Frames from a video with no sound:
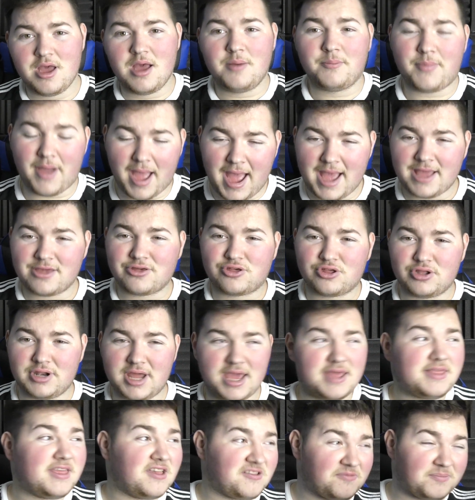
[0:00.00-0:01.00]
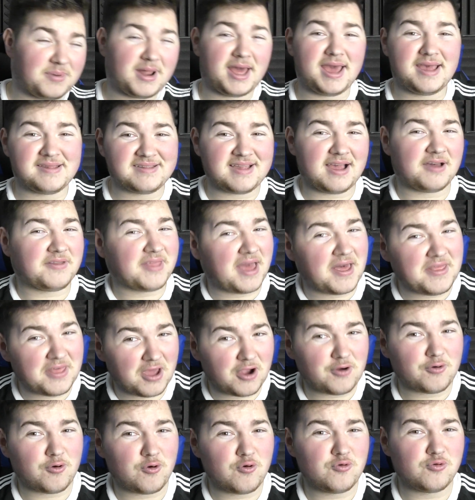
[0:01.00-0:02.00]
but actually there's players out there that
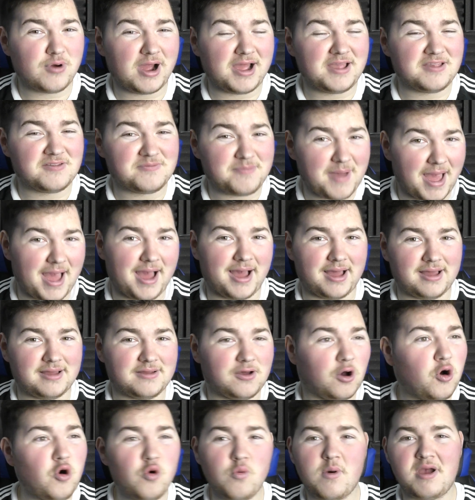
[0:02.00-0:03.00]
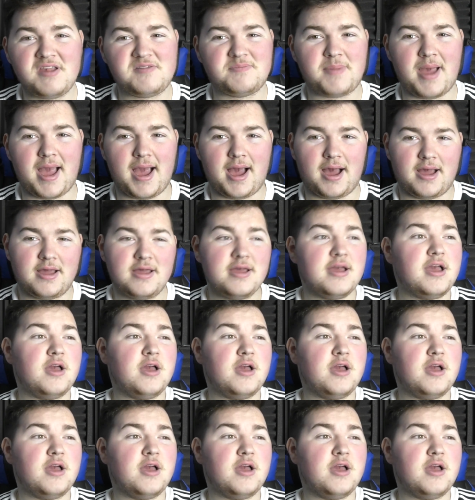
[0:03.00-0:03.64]
are always better. Always better.